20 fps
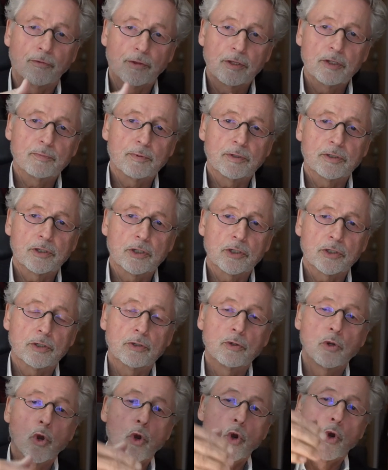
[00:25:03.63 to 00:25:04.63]
of this
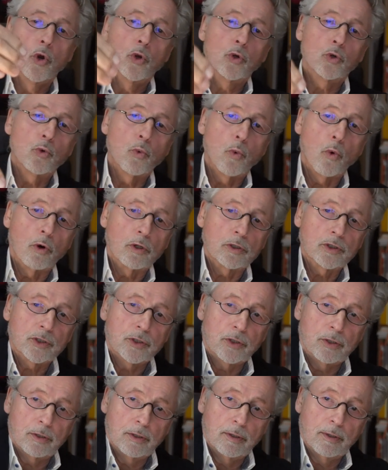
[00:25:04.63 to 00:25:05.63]
position
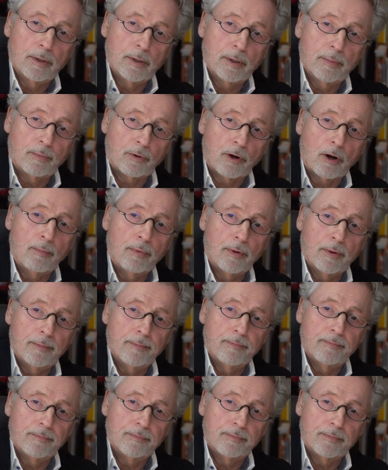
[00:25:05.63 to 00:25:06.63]
towards the
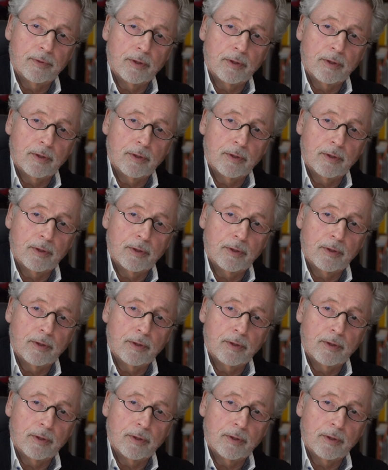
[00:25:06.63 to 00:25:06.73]
problem